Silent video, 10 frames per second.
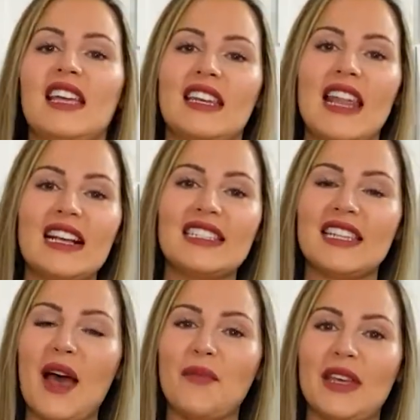Next
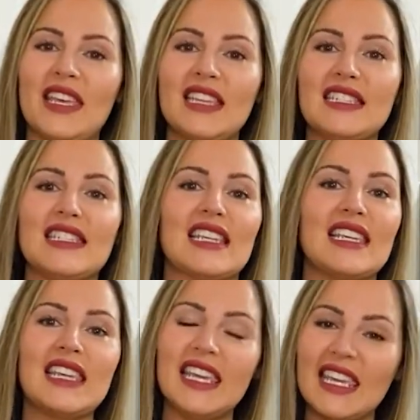up is the
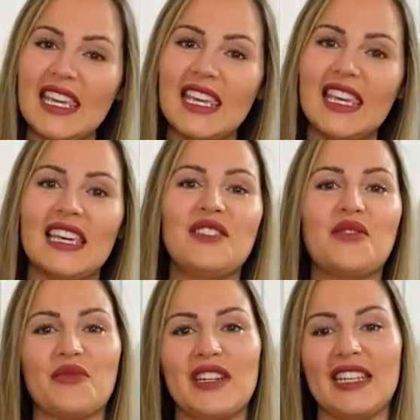key
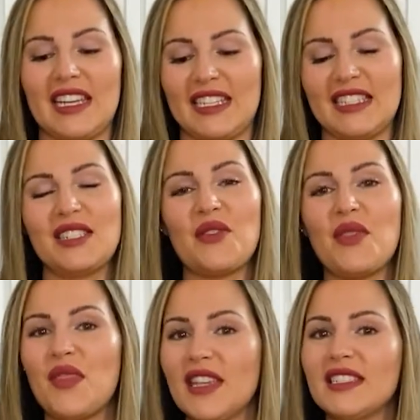ingredient. So
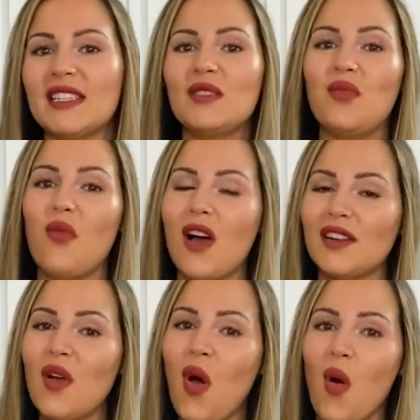this is
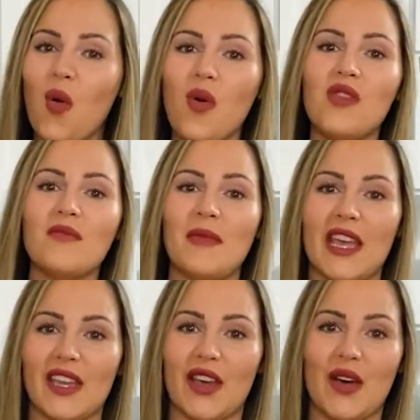1 whole
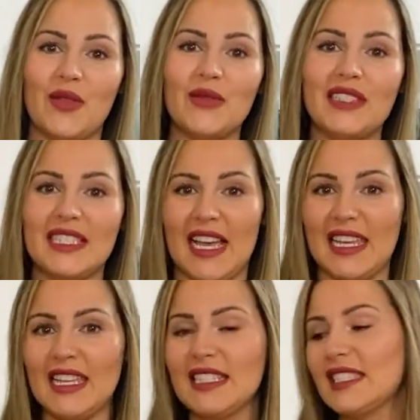mango
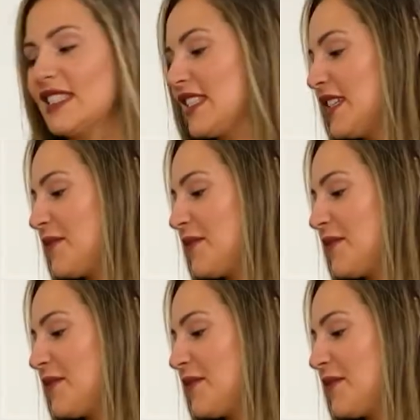diced.